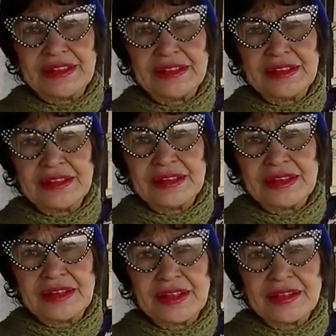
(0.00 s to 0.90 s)
No, she
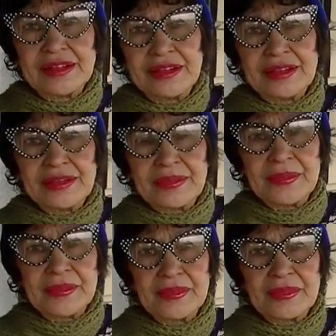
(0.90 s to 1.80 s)
won't let me
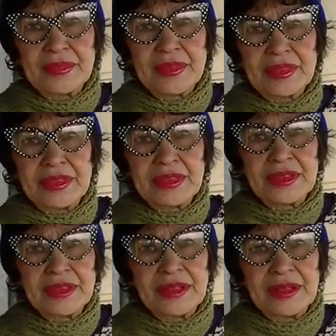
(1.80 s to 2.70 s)
eat anything
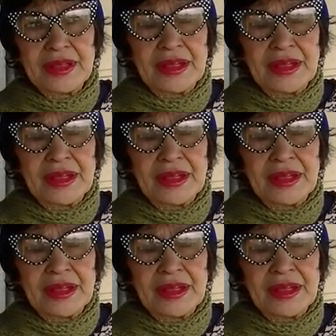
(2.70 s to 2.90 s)
of hers.